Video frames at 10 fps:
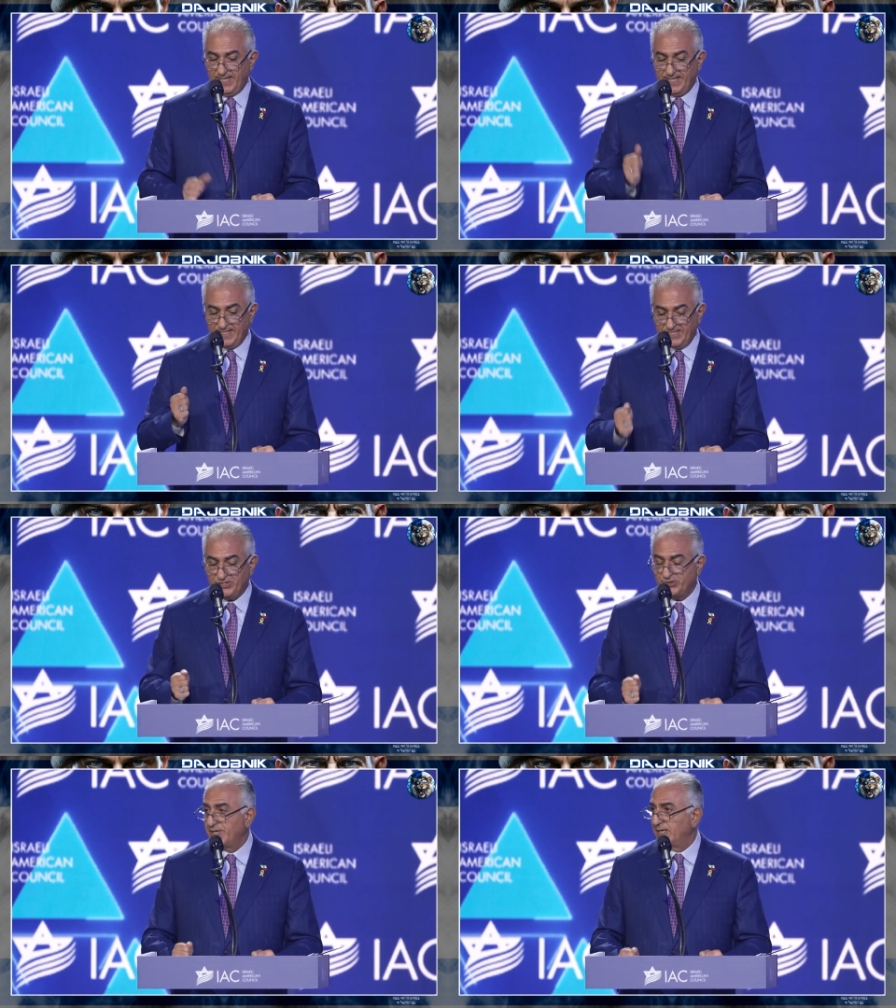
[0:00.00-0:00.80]
in
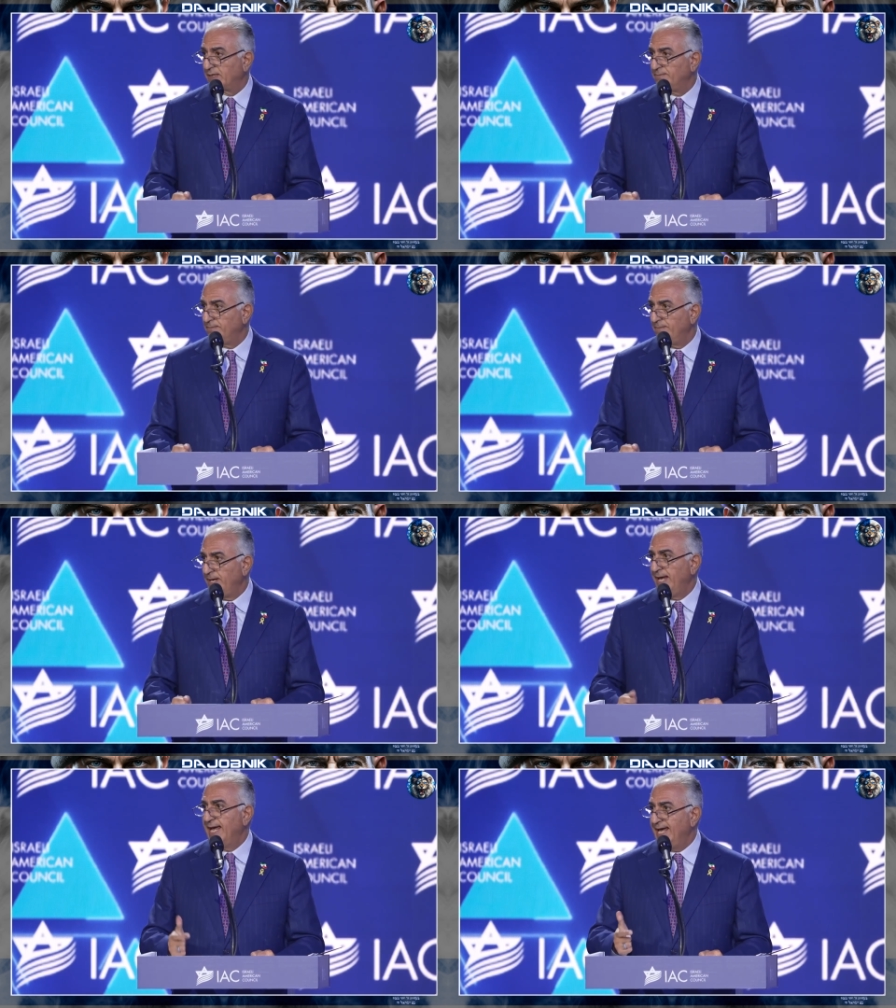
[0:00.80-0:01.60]
Israel,
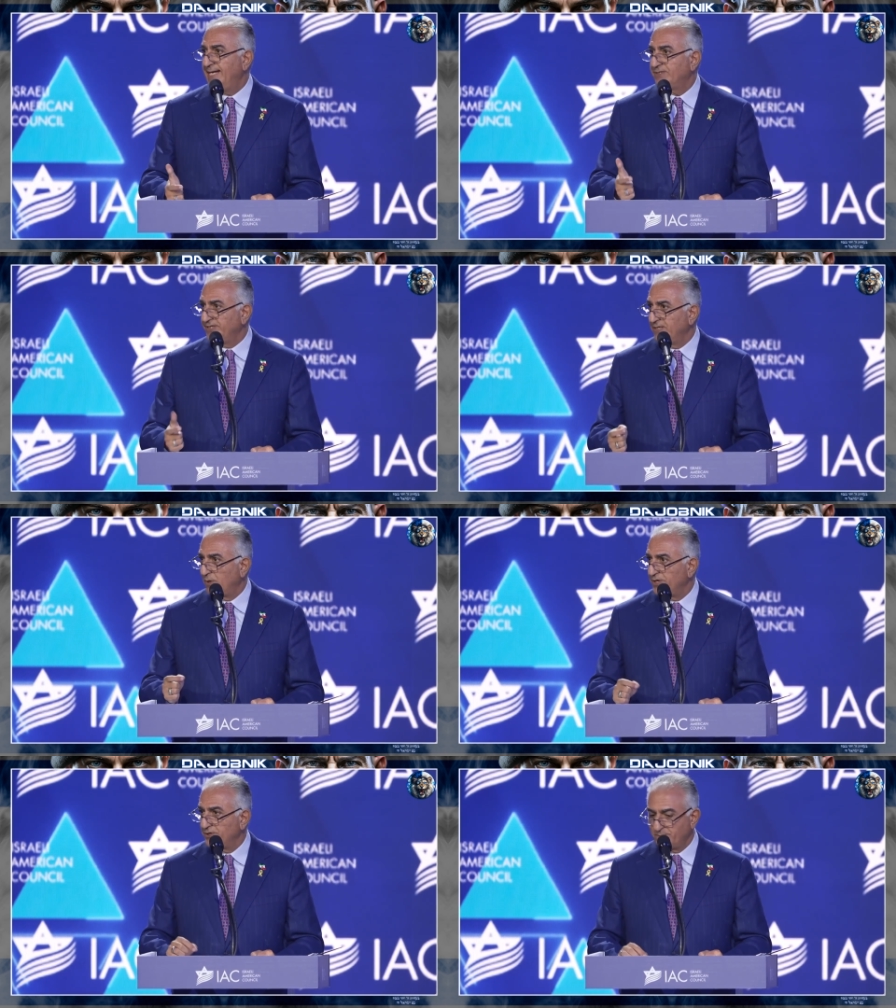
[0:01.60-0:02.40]
and an
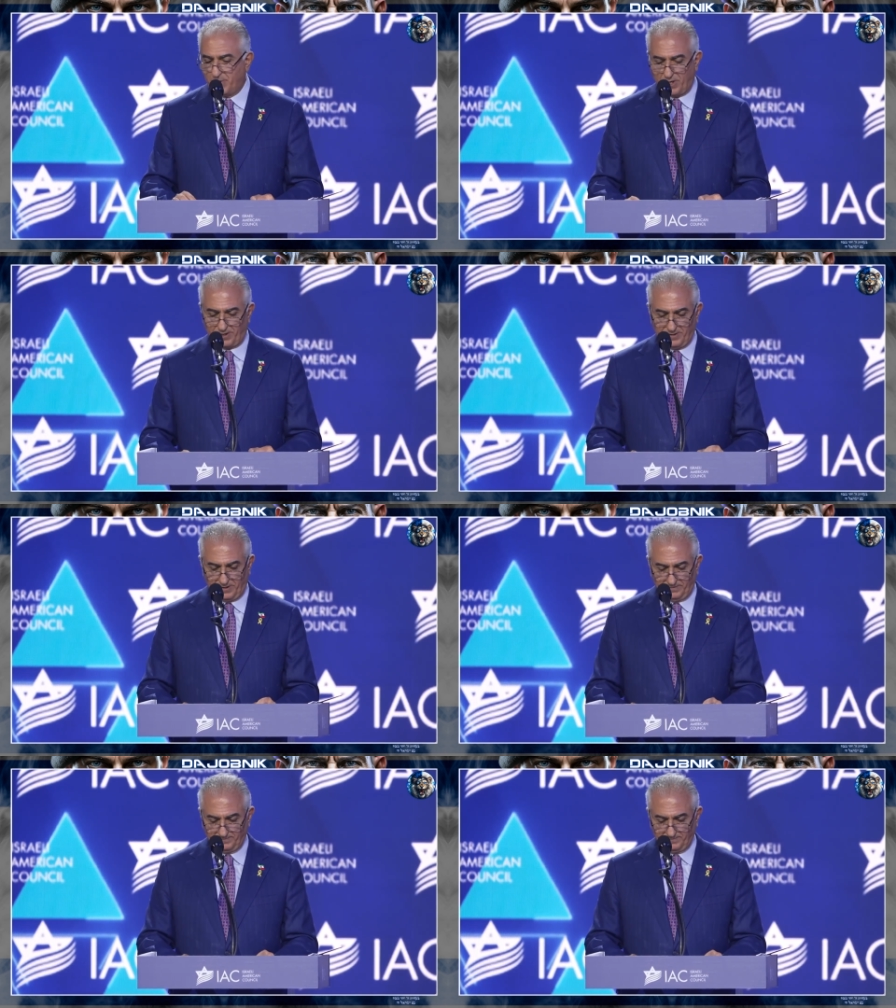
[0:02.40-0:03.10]
Iranian partner.